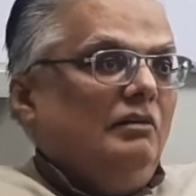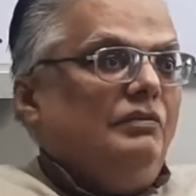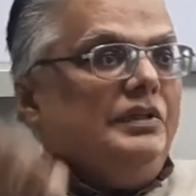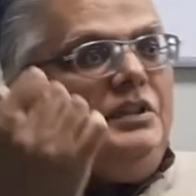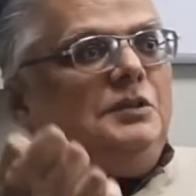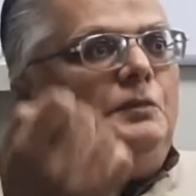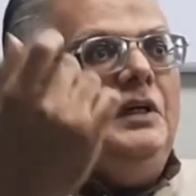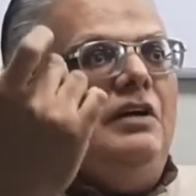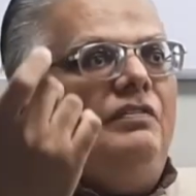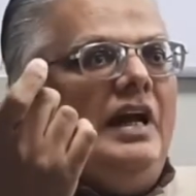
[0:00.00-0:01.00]
with the
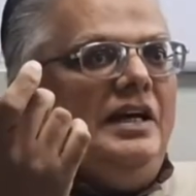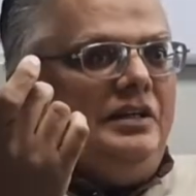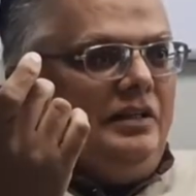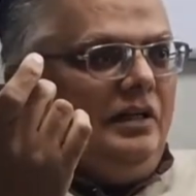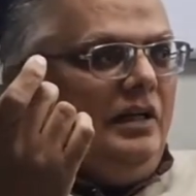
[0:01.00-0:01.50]
speed of light,